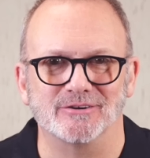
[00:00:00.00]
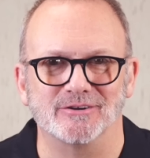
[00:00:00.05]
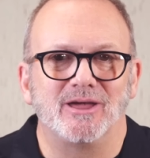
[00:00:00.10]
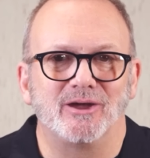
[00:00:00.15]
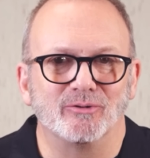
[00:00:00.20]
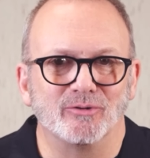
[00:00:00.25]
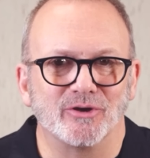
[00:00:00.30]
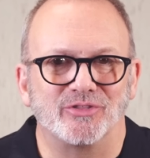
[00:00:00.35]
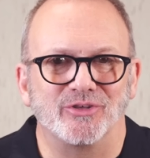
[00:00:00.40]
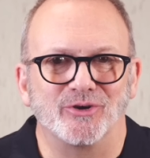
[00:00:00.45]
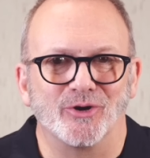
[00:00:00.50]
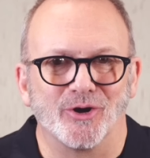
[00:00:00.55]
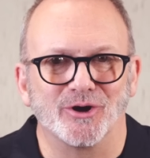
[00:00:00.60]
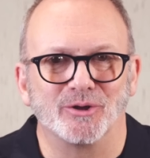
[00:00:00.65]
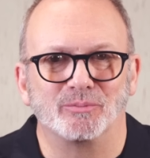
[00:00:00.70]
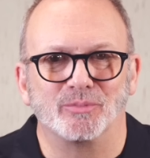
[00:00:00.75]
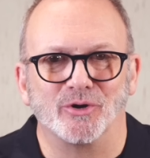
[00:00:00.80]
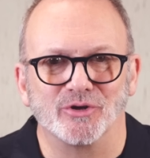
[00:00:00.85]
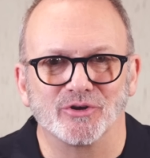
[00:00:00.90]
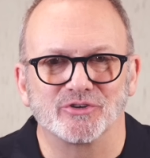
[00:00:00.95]
Here at the Art
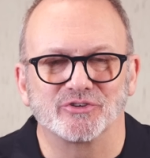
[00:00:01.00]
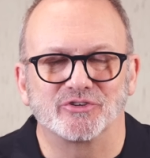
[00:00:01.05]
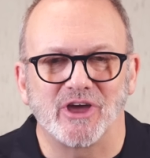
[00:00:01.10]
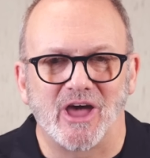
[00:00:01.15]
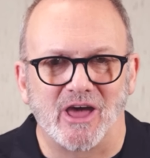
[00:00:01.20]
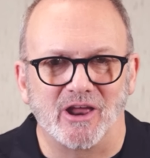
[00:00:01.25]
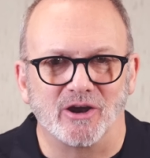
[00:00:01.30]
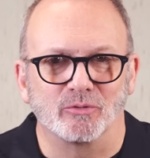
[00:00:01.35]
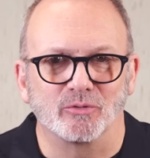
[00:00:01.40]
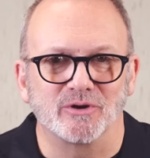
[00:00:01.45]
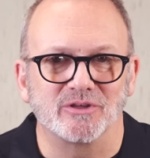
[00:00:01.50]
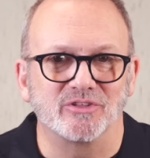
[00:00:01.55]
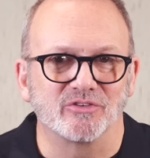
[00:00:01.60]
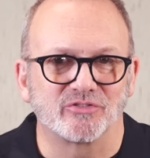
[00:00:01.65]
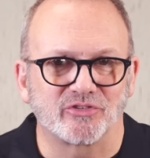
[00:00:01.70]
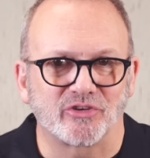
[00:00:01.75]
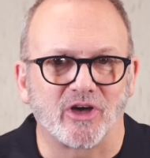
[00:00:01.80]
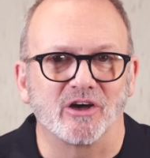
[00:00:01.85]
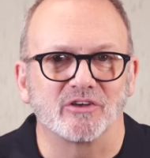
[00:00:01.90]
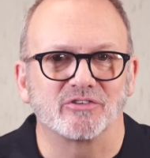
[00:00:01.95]
of Bowling channel, we
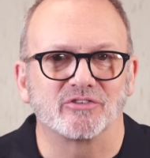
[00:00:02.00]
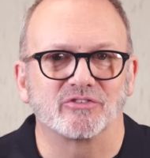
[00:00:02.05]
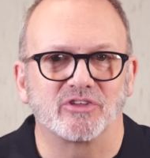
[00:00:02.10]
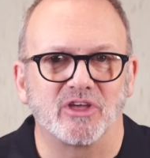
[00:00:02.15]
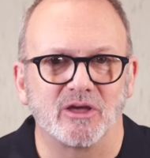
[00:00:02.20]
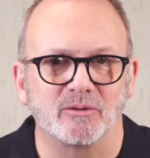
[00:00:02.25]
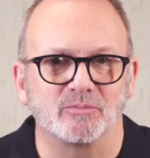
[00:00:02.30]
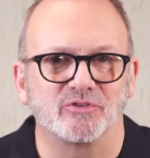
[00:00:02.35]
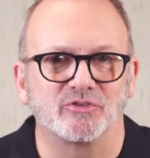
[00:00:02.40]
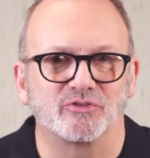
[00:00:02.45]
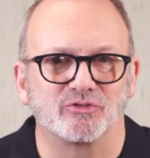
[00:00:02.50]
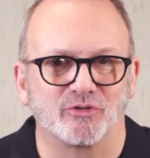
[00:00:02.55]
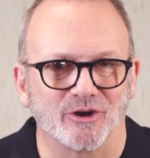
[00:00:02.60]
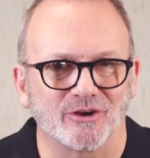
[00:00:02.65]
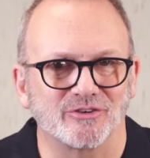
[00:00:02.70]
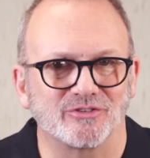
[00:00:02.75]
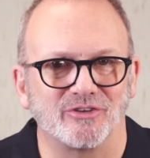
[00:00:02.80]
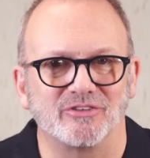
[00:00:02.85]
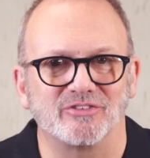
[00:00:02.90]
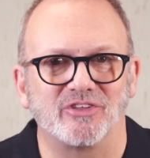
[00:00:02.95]
discuss tips,
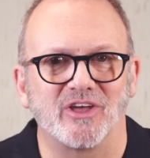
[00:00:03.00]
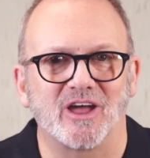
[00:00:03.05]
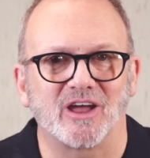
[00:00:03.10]
tricks, and